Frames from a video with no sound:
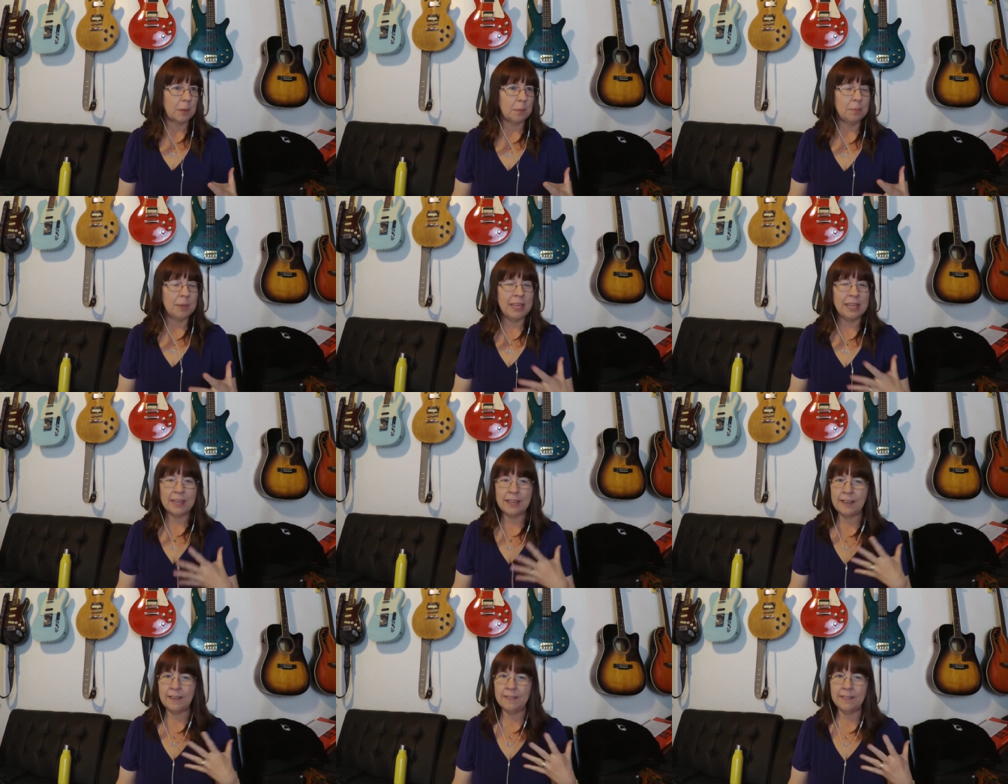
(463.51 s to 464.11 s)

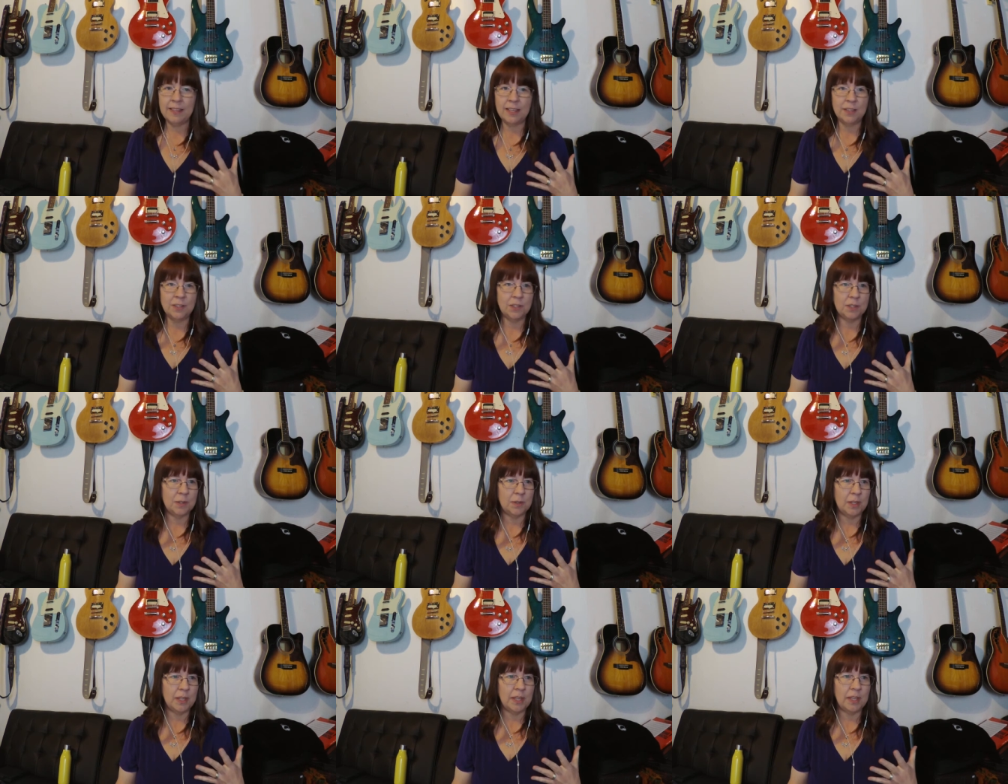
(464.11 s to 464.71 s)
Being in
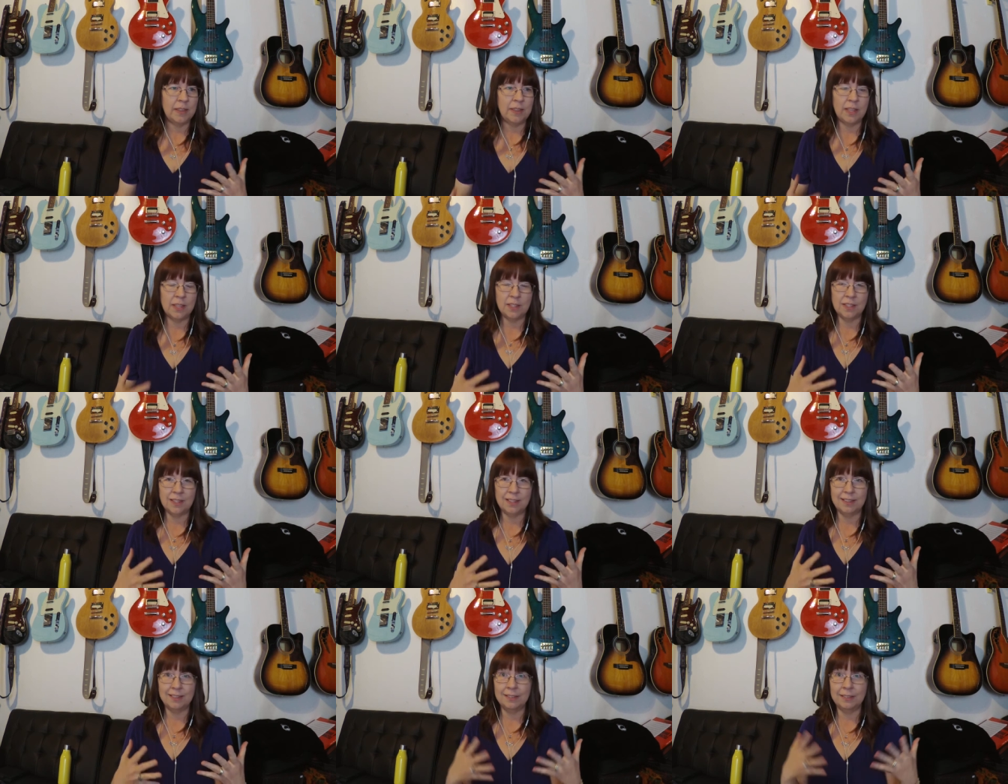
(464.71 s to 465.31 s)
this in
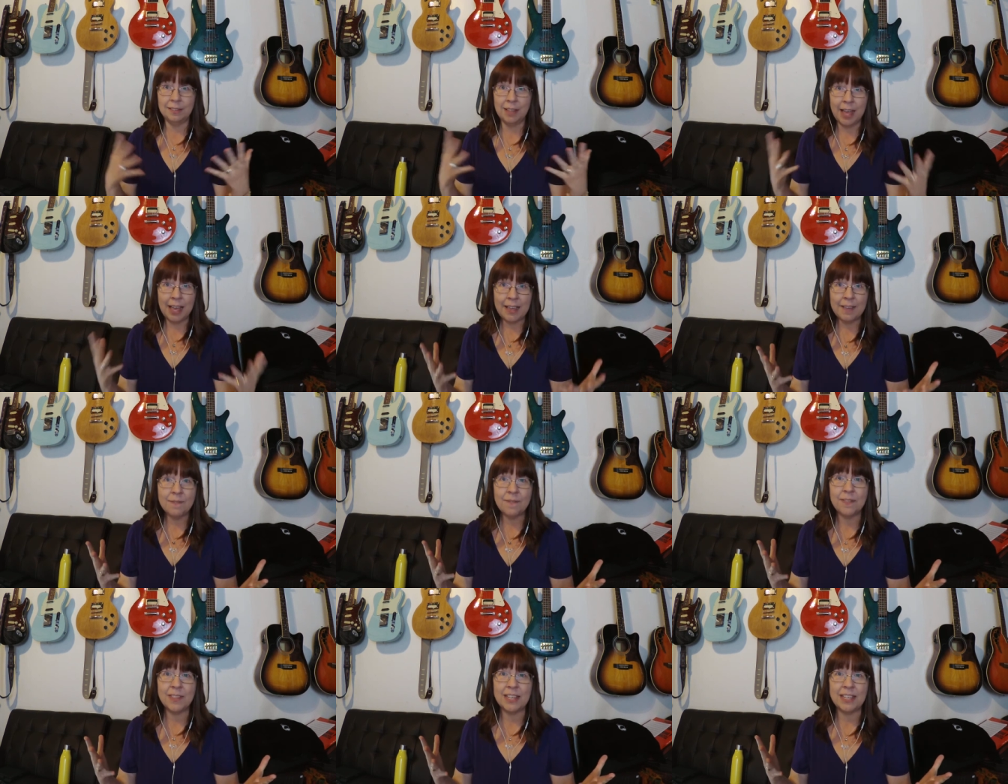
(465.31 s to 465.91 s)
this
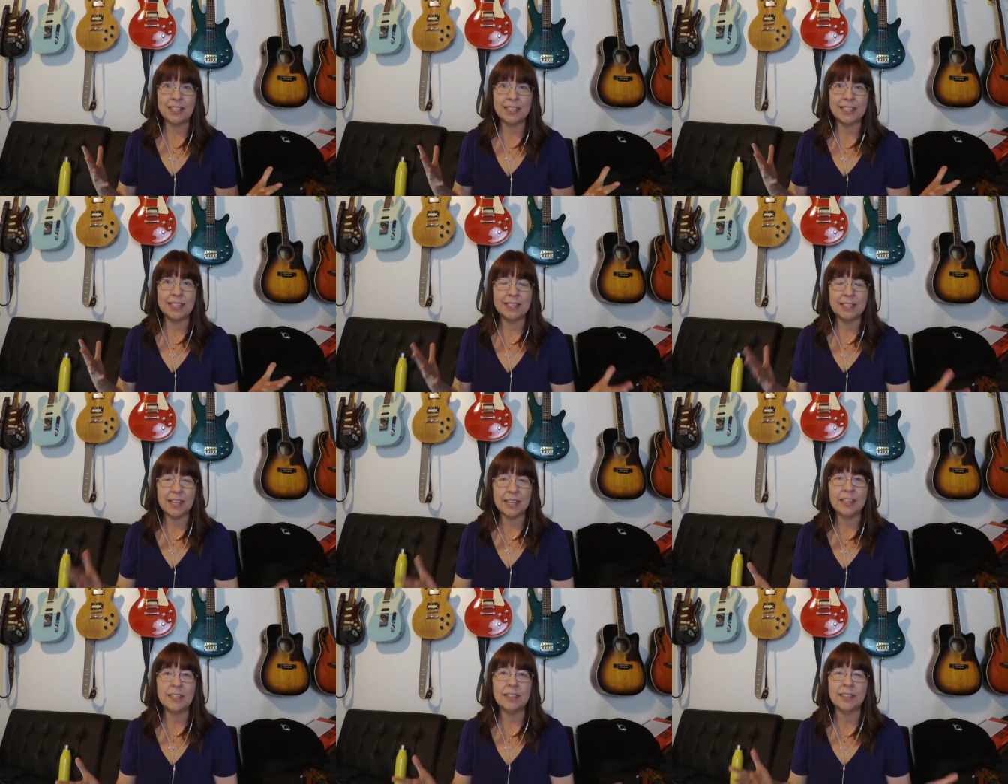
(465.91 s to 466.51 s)
life that's
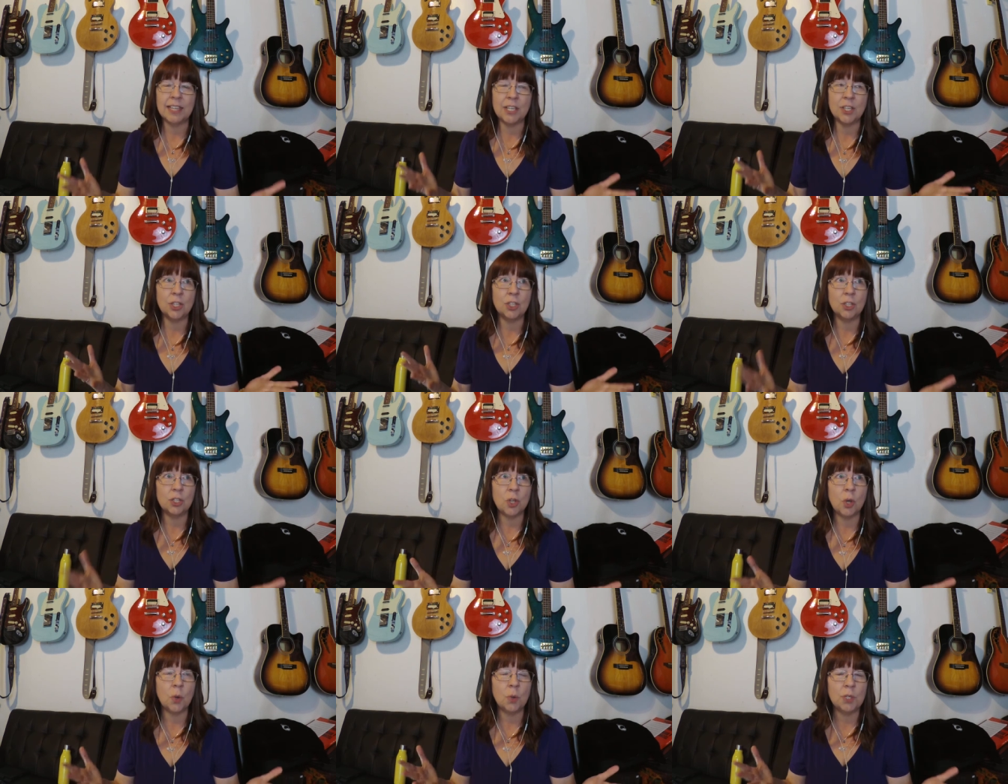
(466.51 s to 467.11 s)
suddenly
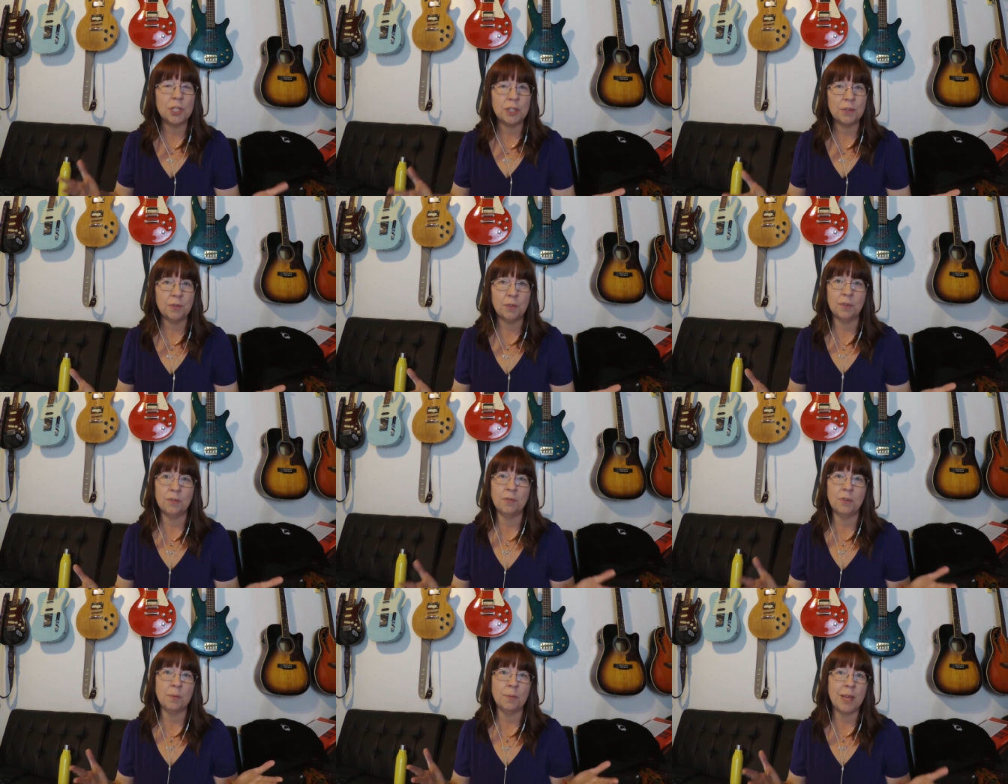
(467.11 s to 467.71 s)
so
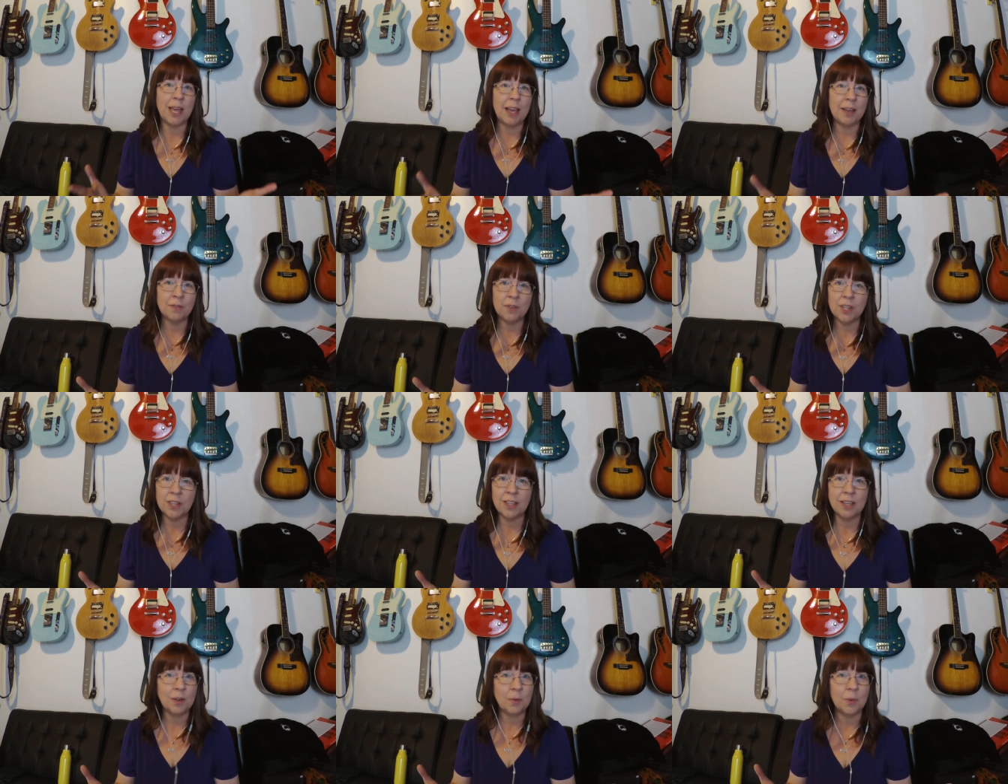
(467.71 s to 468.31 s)
different from
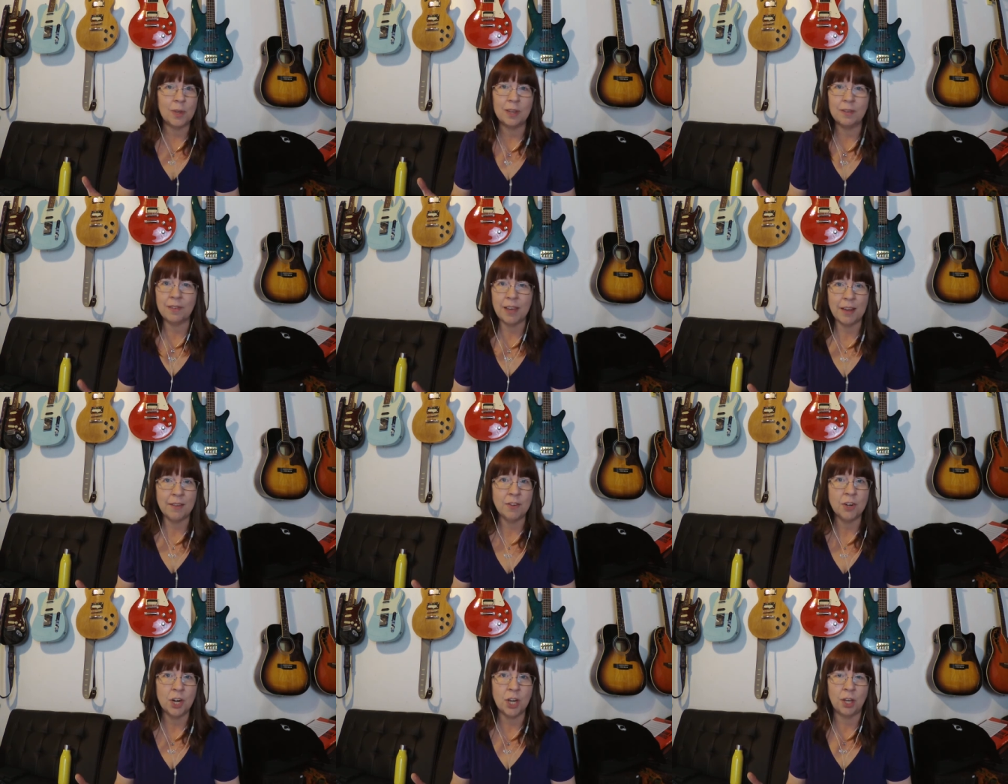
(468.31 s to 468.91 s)
everything we have
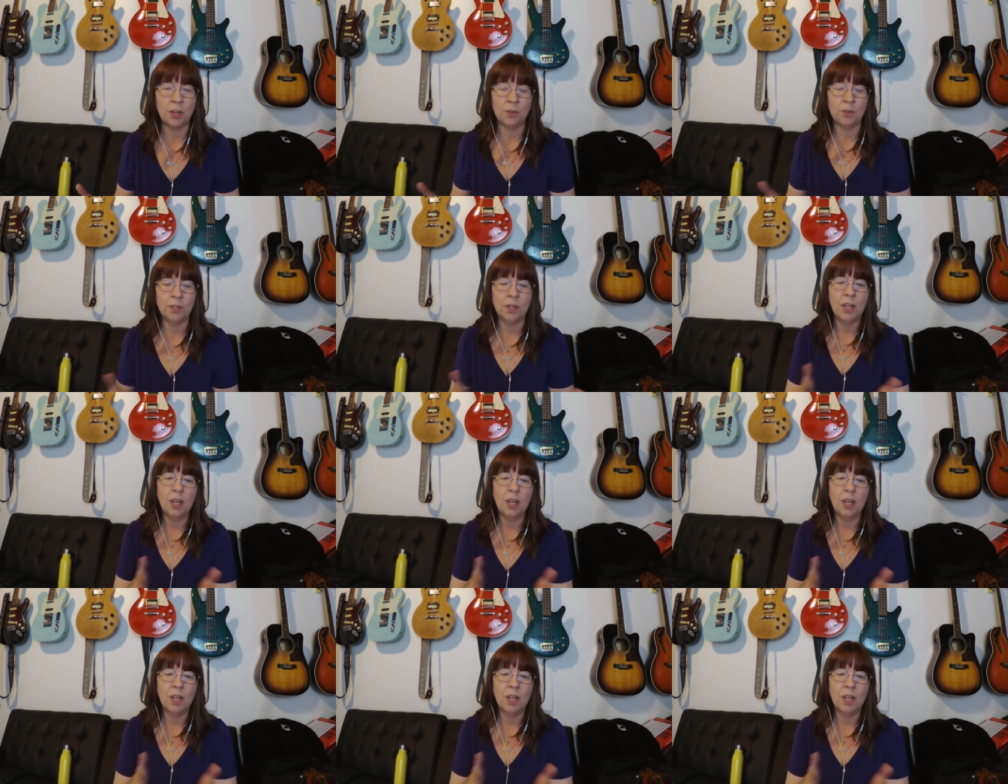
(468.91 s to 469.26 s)
ever known.